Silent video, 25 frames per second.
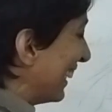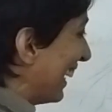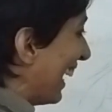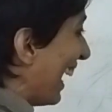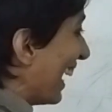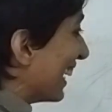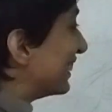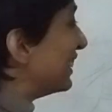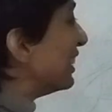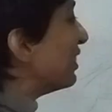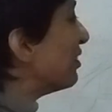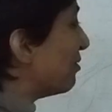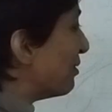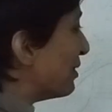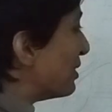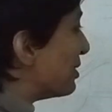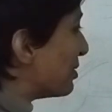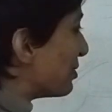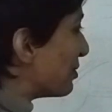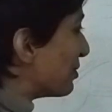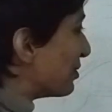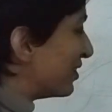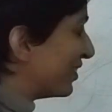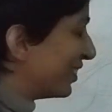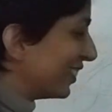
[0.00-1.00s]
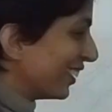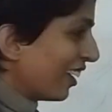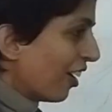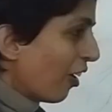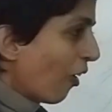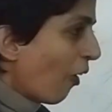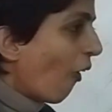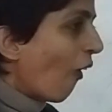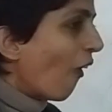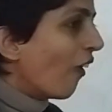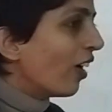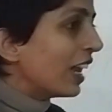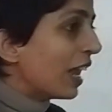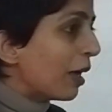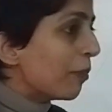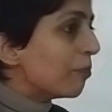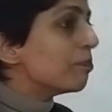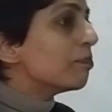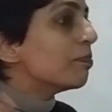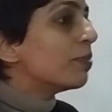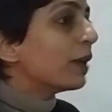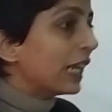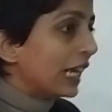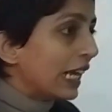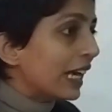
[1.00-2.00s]
I think we should all
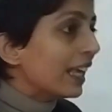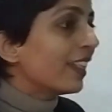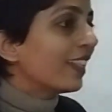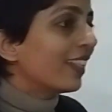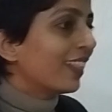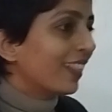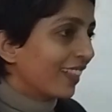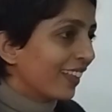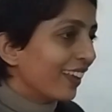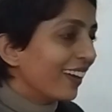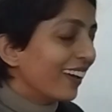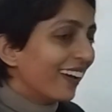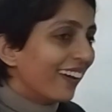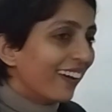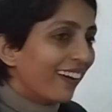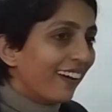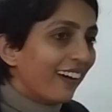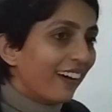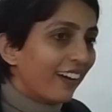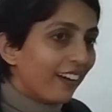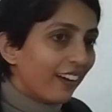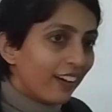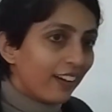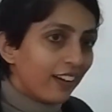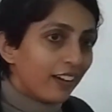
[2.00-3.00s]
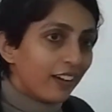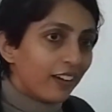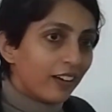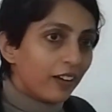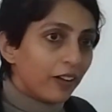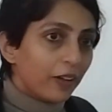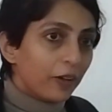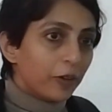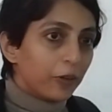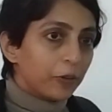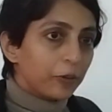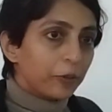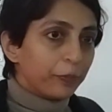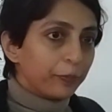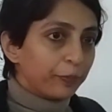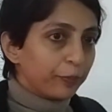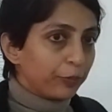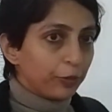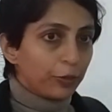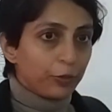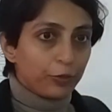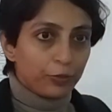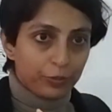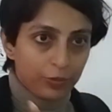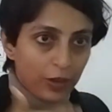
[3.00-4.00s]
embrace,
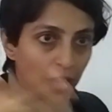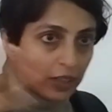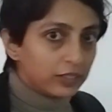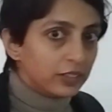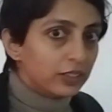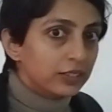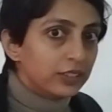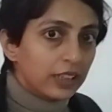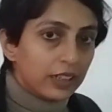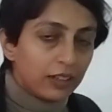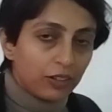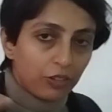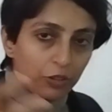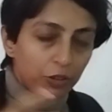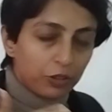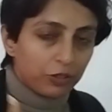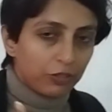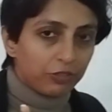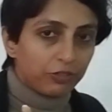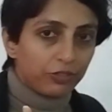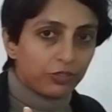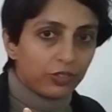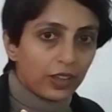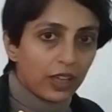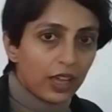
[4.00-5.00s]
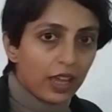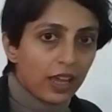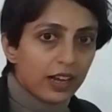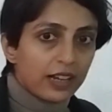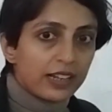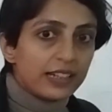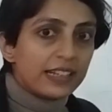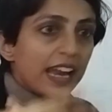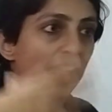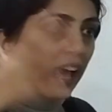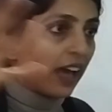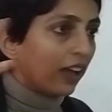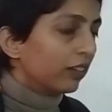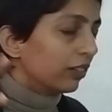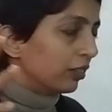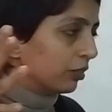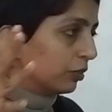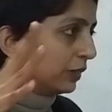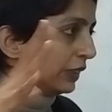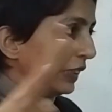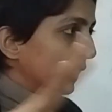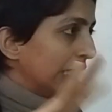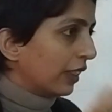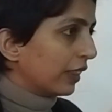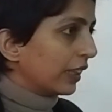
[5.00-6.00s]
rather than sort of
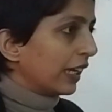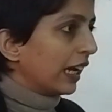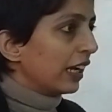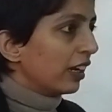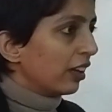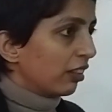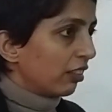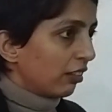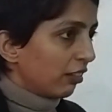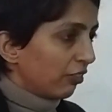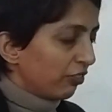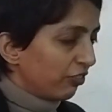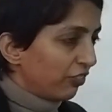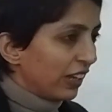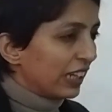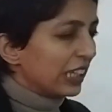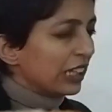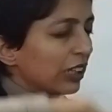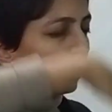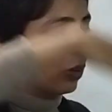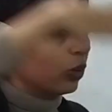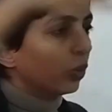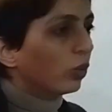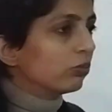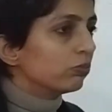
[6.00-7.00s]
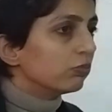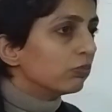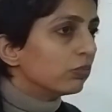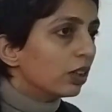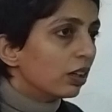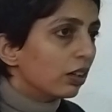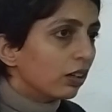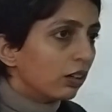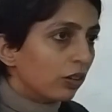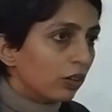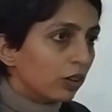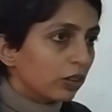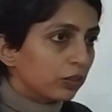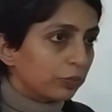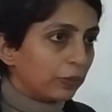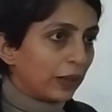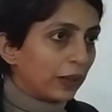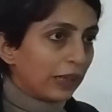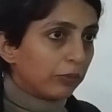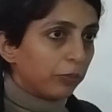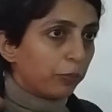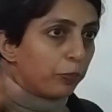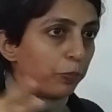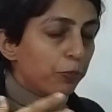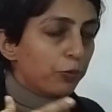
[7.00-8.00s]
these kinds of very
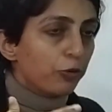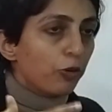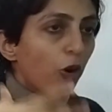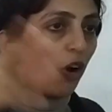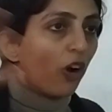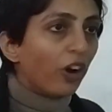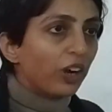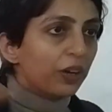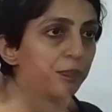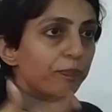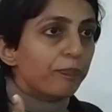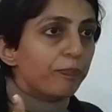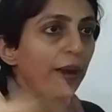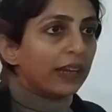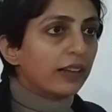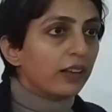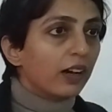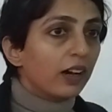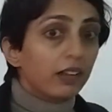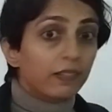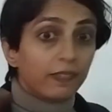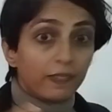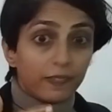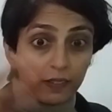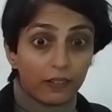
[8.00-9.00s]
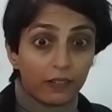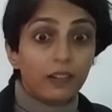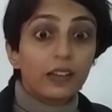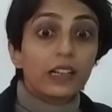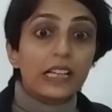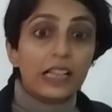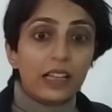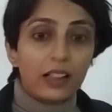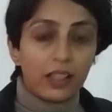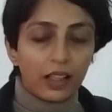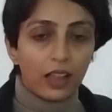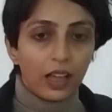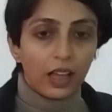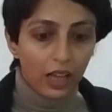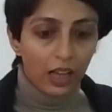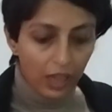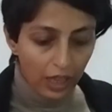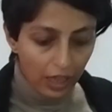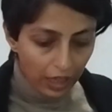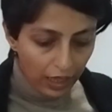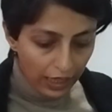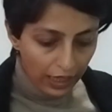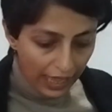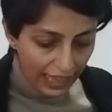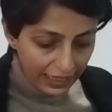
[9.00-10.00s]
broad meta theories.
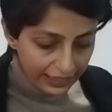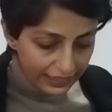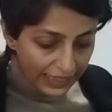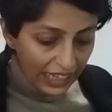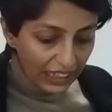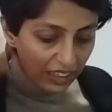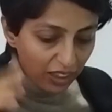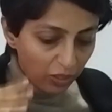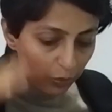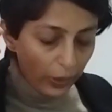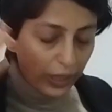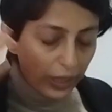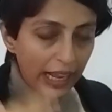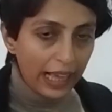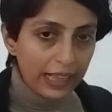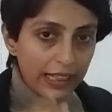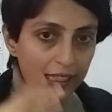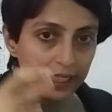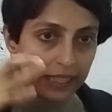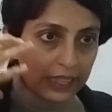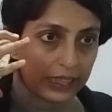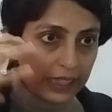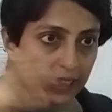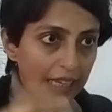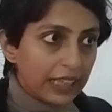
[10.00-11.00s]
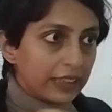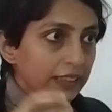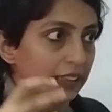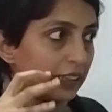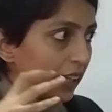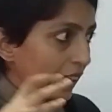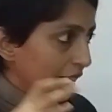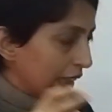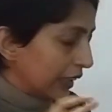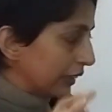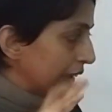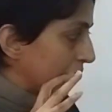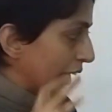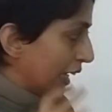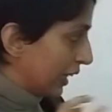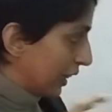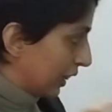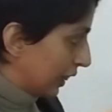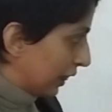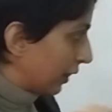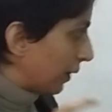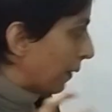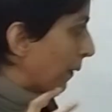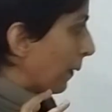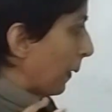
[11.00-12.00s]
And that's where I say that, as in, there
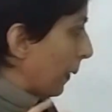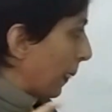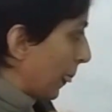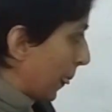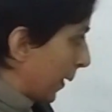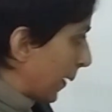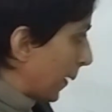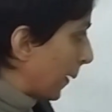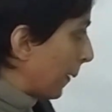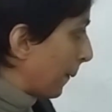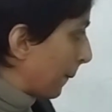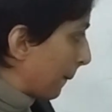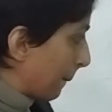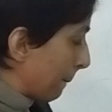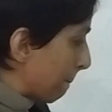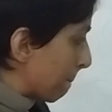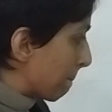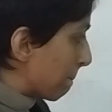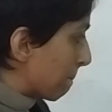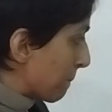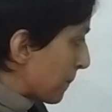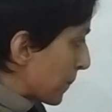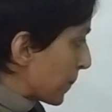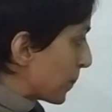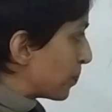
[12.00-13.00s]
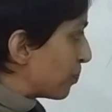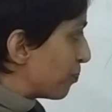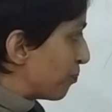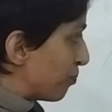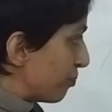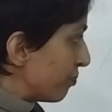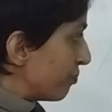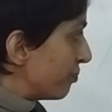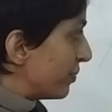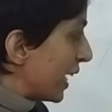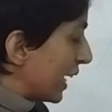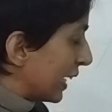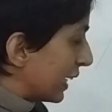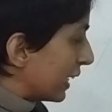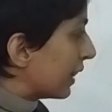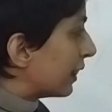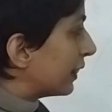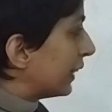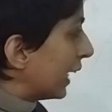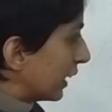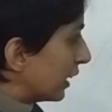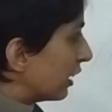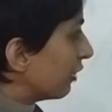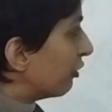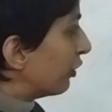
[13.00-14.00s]
is
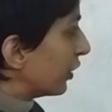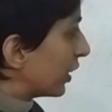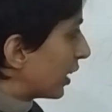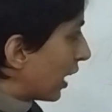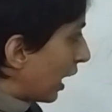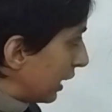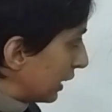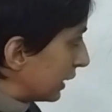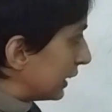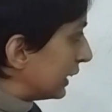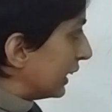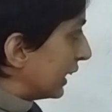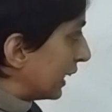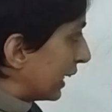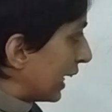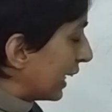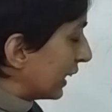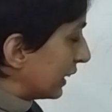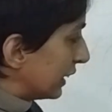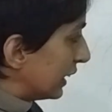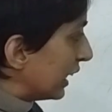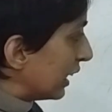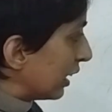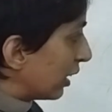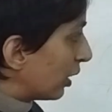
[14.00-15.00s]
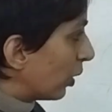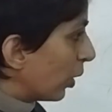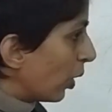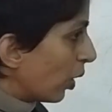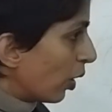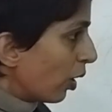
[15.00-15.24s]
that difficulty, and I think